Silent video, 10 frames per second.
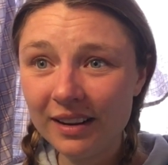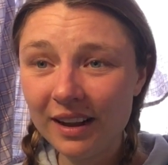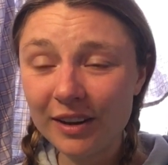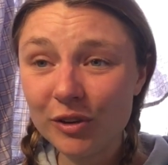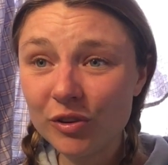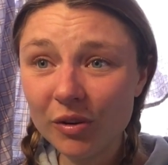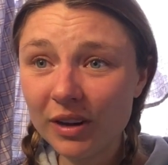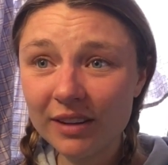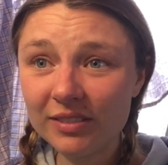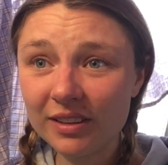And you don't
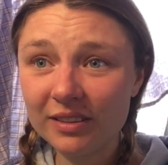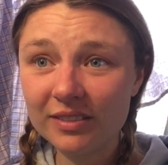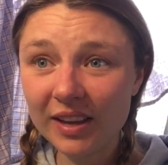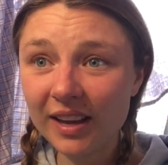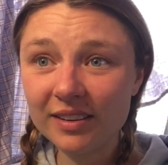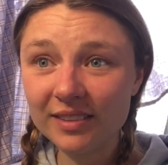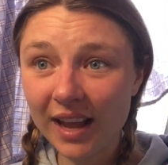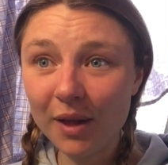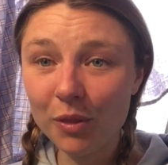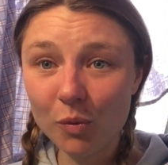have to take
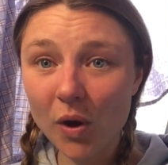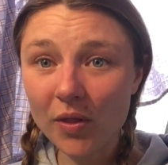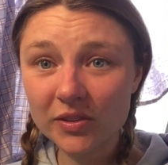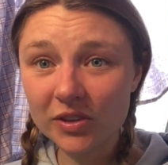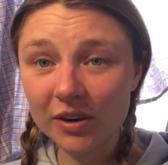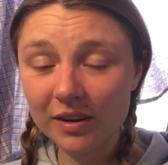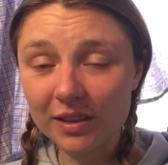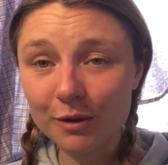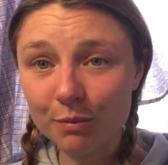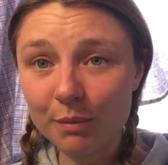down the wall that's already
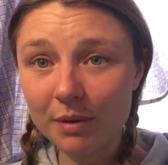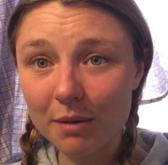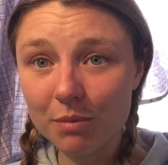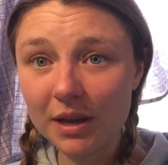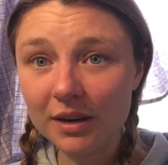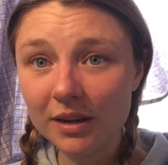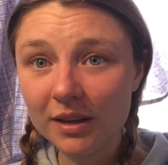there bit by bit.